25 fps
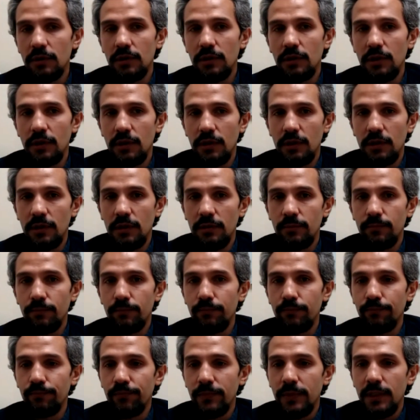
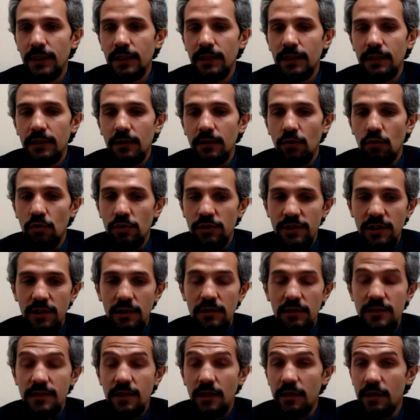or single
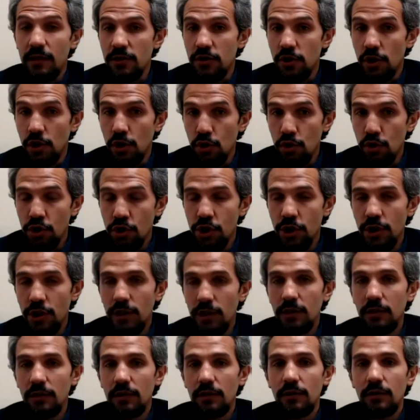cell
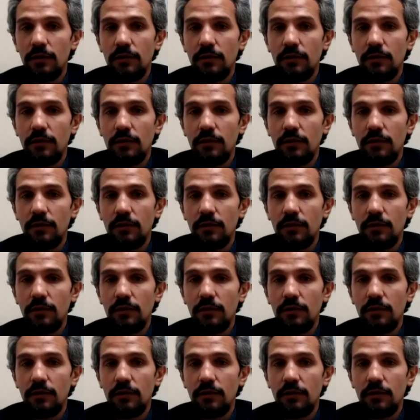resolution,